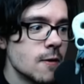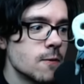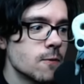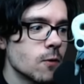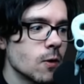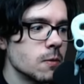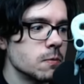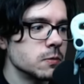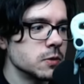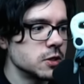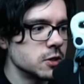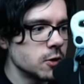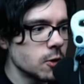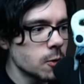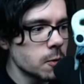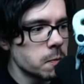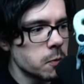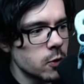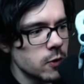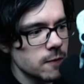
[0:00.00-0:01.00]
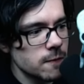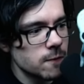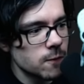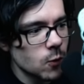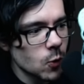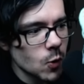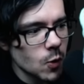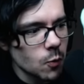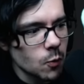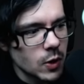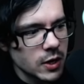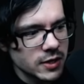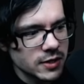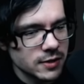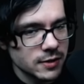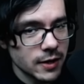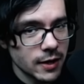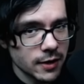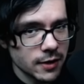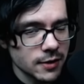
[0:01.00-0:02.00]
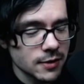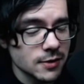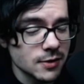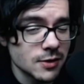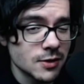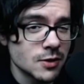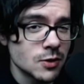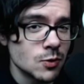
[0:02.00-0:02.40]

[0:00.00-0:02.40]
from 0.41 seconds